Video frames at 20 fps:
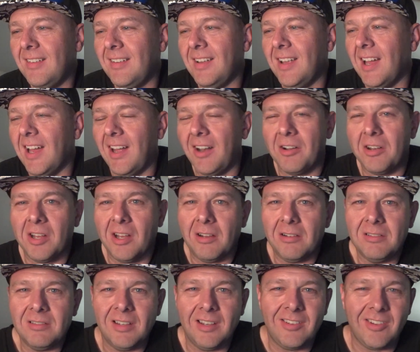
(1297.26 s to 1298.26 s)
yeah, I don't
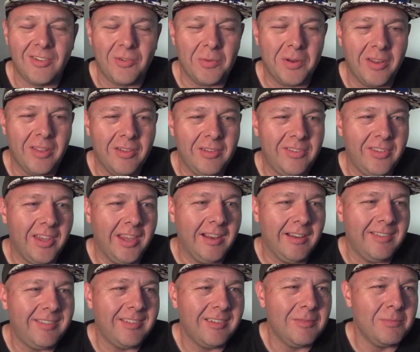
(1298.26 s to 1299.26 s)
know. It's just one of those
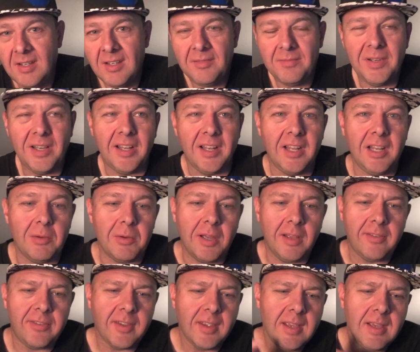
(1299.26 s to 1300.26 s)
things. But
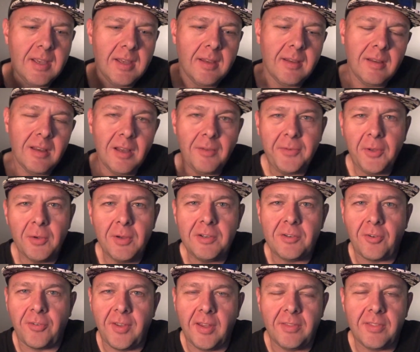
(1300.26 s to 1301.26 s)
anyways, a few
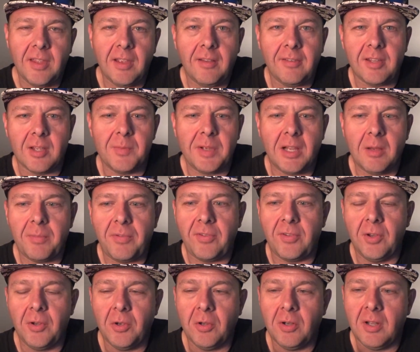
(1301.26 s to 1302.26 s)
interesting things coming up
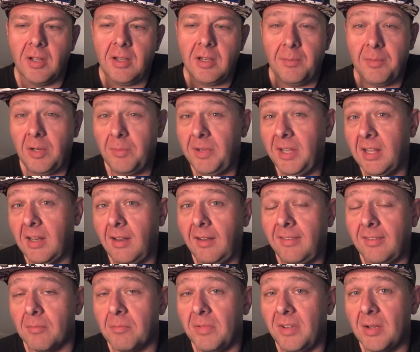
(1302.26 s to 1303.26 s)
soon. I'm gonna be getting
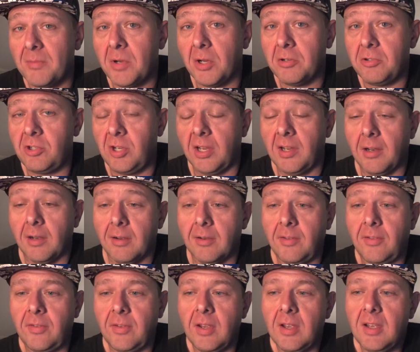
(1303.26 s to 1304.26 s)
some demo
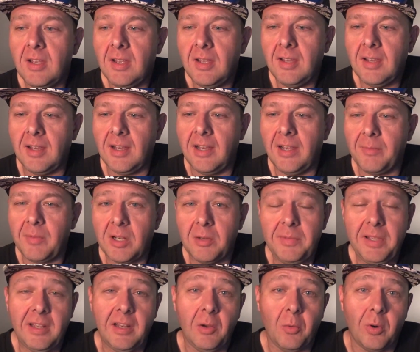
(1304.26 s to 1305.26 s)
chairs. I'm gonna
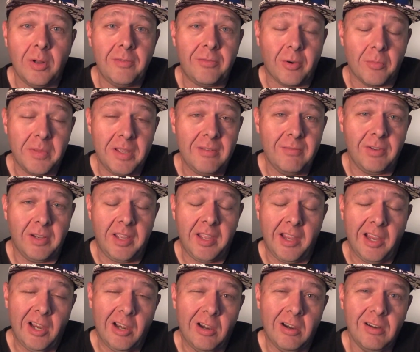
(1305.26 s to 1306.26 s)
be getting one from
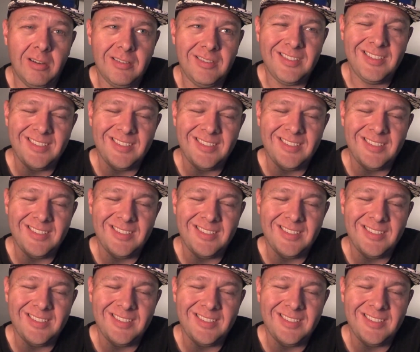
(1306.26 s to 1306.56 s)
Invacare.